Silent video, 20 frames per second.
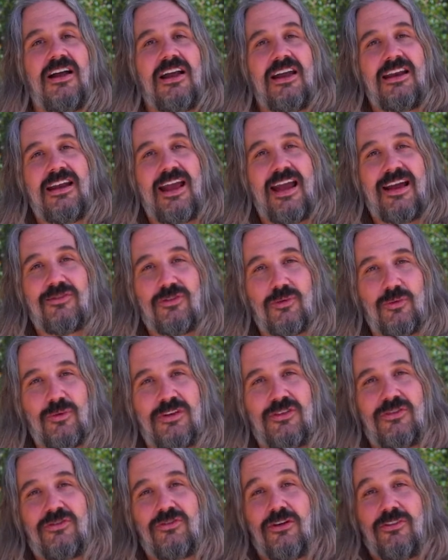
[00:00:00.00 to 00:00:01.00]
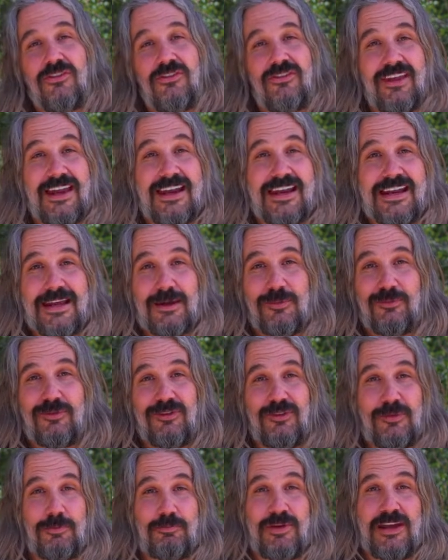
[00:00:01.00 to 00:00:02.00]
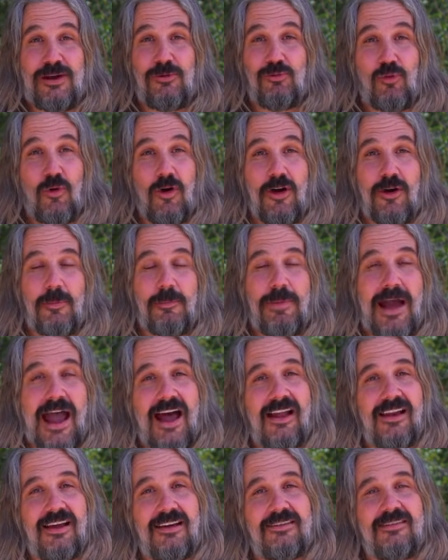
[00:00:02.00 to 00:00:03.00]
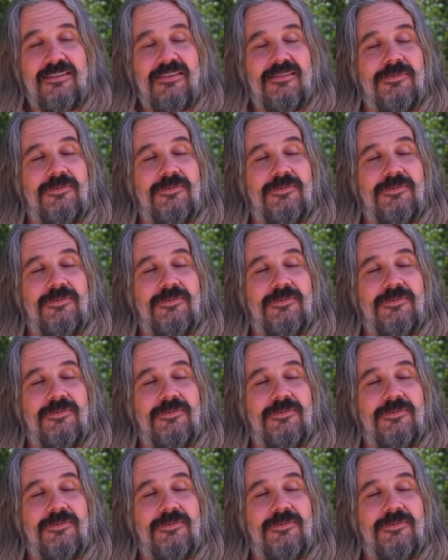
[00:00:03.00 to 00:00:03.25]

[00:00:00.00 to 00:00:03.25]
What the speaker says: and everyone starts sending him to the big royal palace.